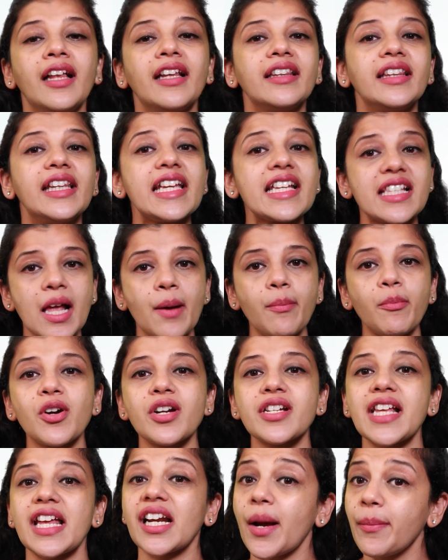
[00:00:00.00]
These
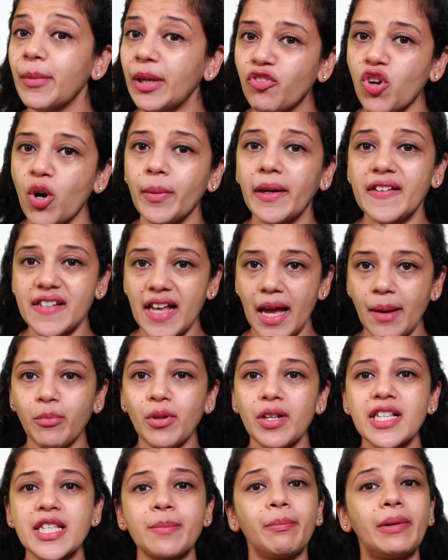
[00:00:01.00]
numbers are coming from
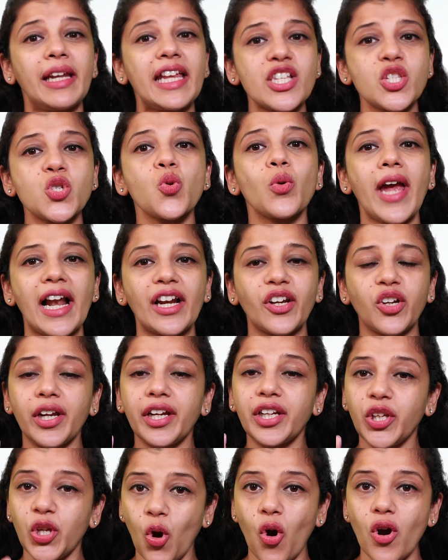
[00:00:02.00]
examples. Please do
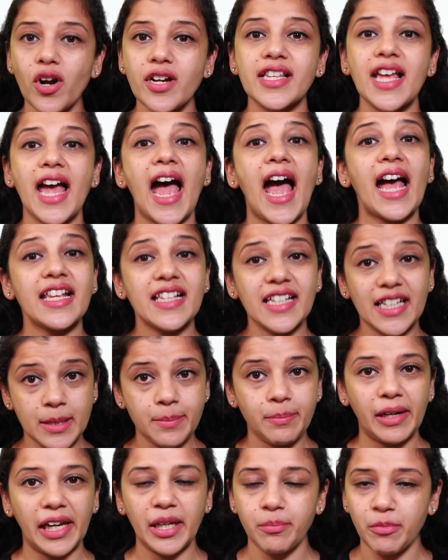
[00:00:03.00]
calculate yours as
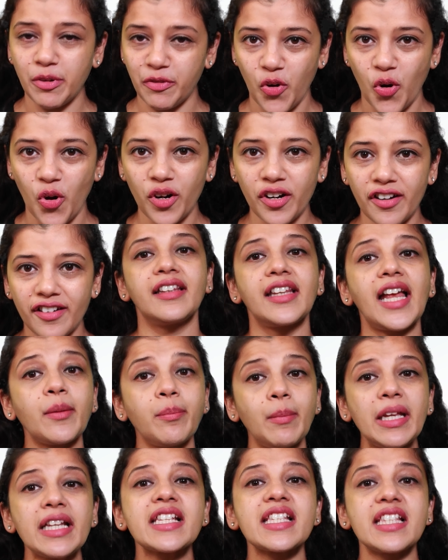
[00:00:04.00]
explained before. That
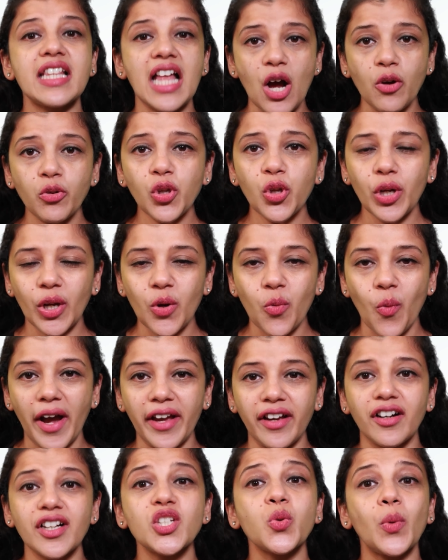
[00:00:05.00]
means now you
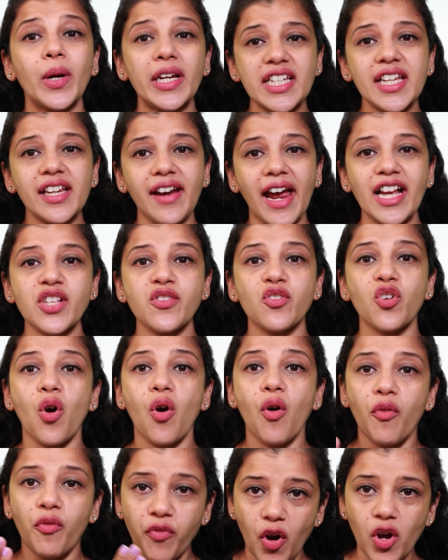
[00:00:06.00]
require 20 racks
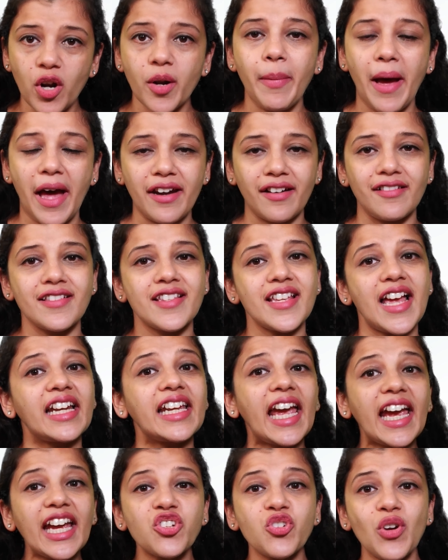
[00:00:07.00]
for apparels
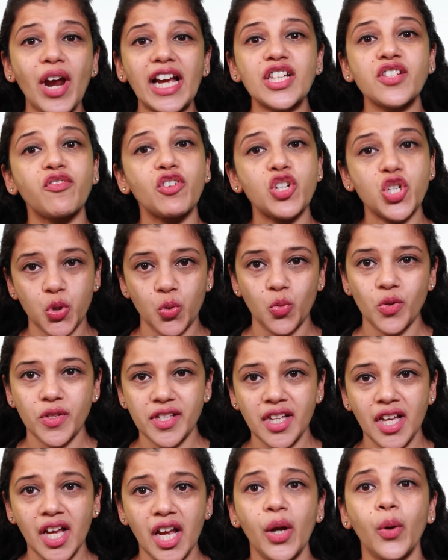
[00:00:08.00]
and 8 racks for
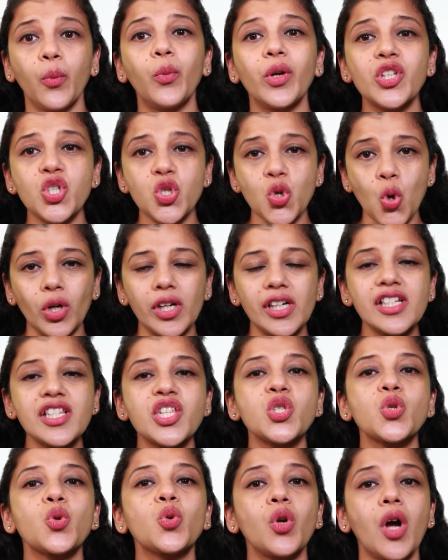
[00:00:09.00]
shoes, which
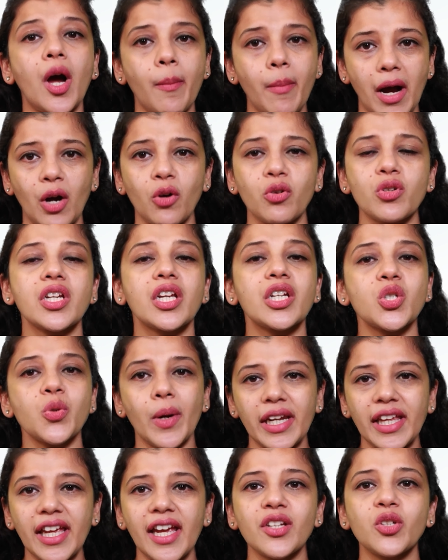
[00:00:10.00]
totals to about
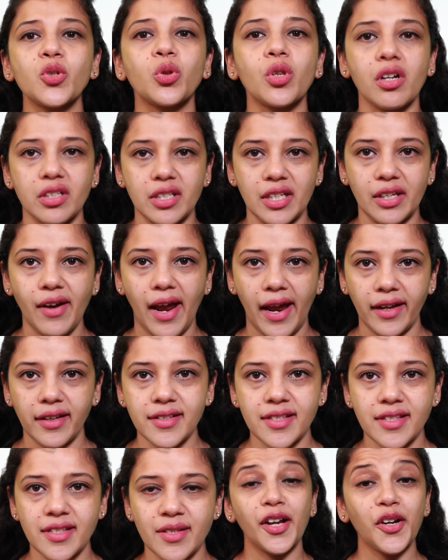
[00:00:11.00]
28 to 30
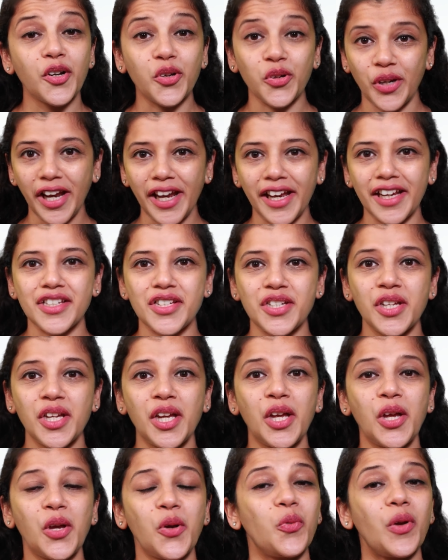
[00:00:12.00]
racks. Great!
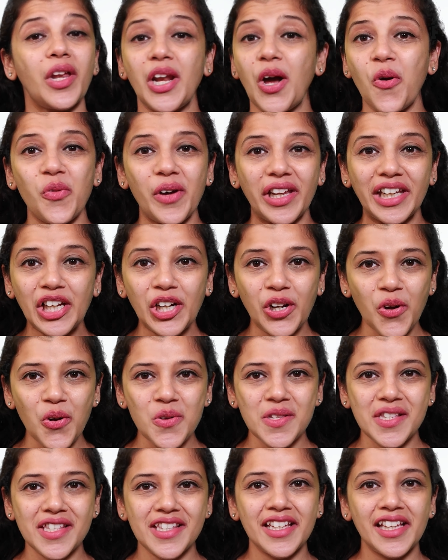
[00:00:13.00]
We are now very
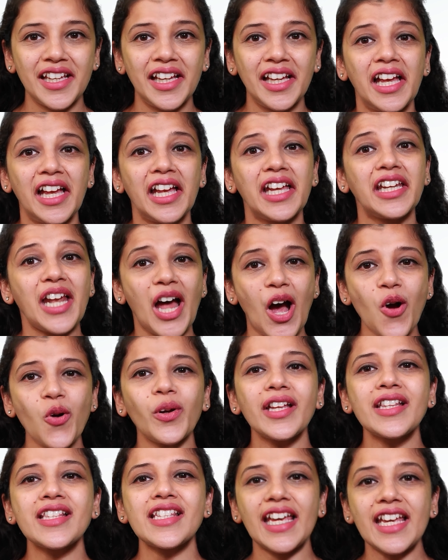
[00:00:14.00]
close. Now
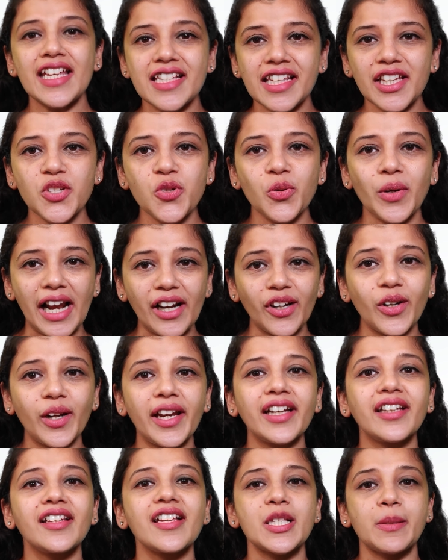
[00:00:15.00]
it's easy to
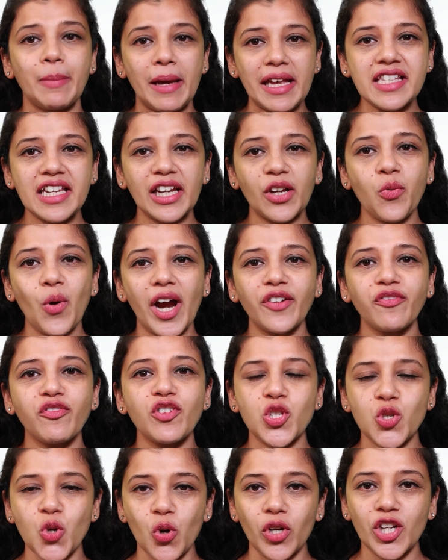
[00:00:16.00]
calculate the space required for
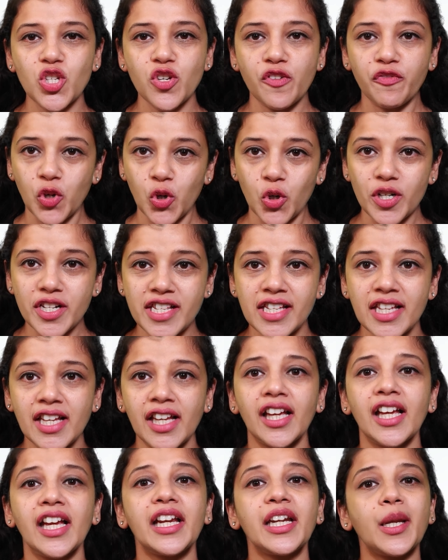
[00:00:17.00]
storage of goods
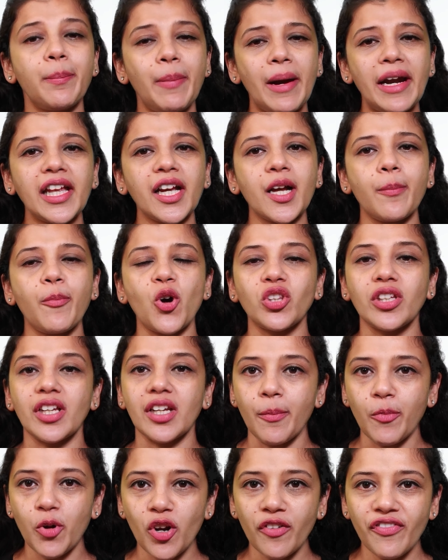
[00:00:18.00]
depending upon the
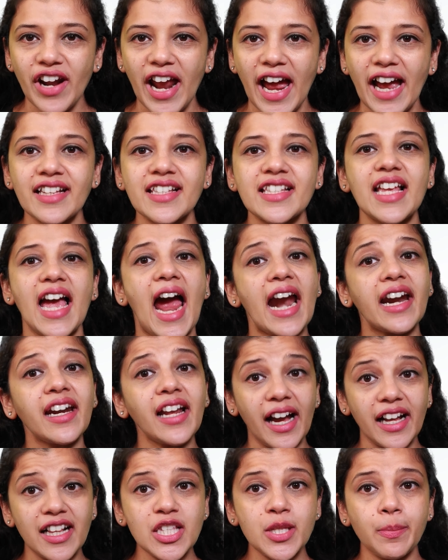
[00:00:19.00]
number of racks and
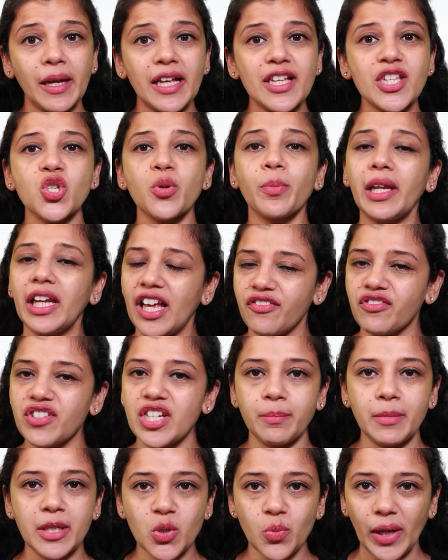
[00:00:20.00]
idle space to be left
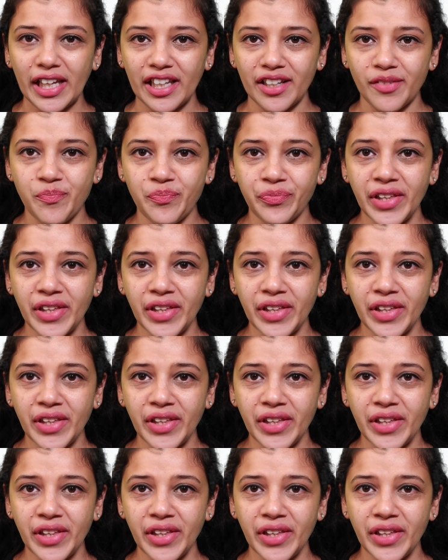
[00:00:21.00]
in between.